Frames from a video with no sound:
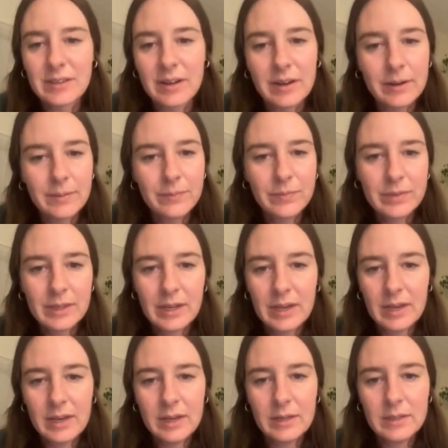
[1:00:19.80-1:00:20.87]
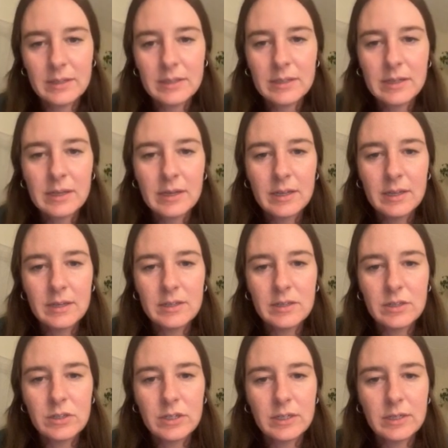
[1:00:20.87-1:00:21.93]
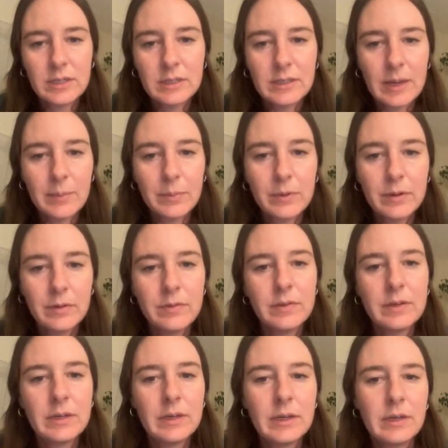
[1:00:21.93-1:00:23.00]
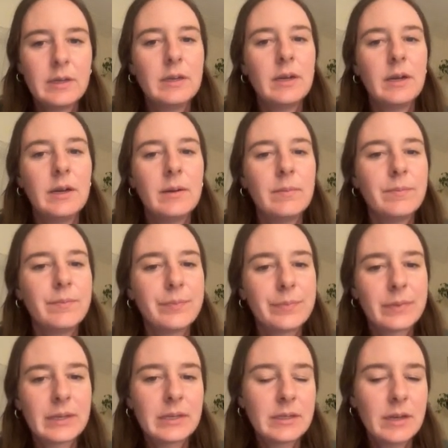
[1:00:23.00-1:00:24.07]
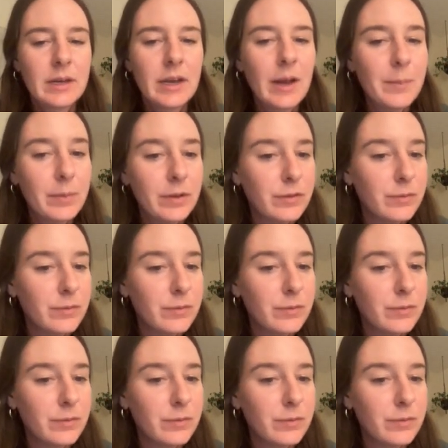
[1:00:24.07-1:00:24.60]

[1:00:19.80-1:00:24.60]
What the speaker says: long. And this is just an example of a couple of